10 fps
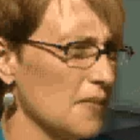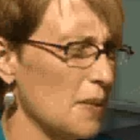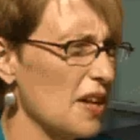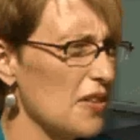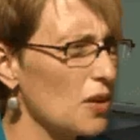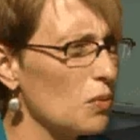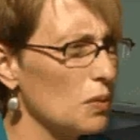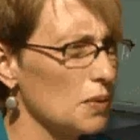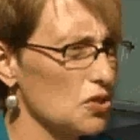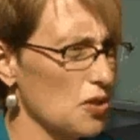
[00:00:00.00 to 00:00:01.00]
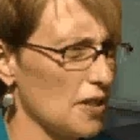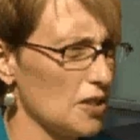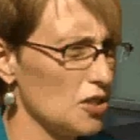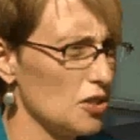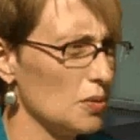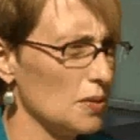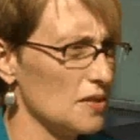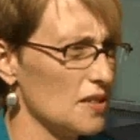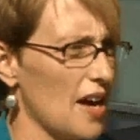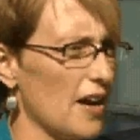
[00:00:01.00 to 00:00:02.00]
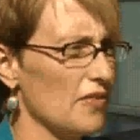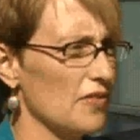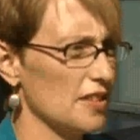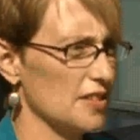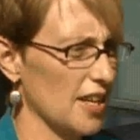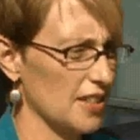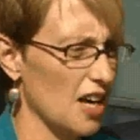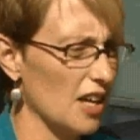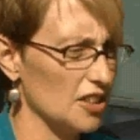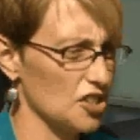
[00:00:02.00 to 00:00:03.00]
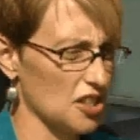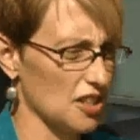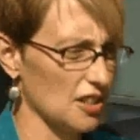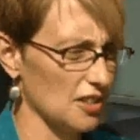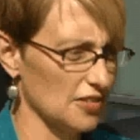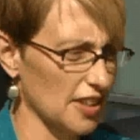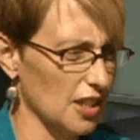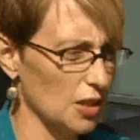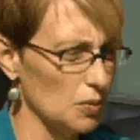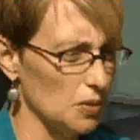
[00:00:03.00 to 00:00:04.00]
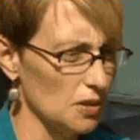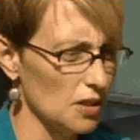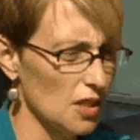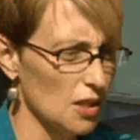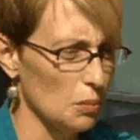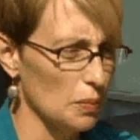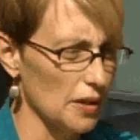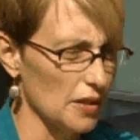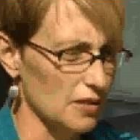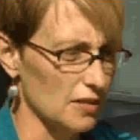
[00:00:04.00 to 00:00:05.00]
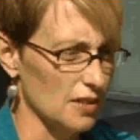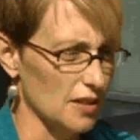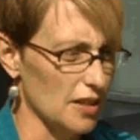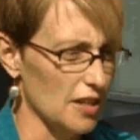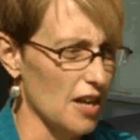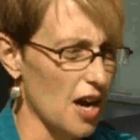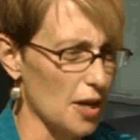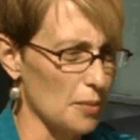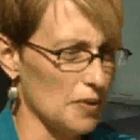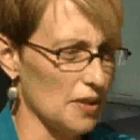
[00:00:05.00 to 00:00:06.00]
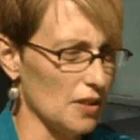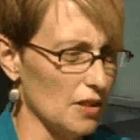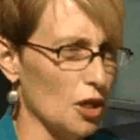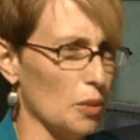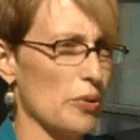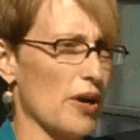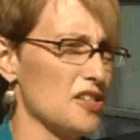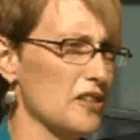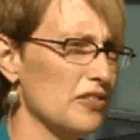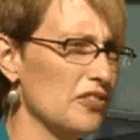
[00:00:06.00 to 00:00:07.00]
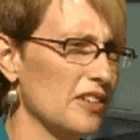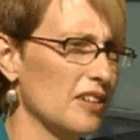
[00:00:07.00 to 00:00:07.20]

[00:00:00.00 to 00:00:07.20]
I mean, I think what we try to do is have the technology available, but not be oppressive.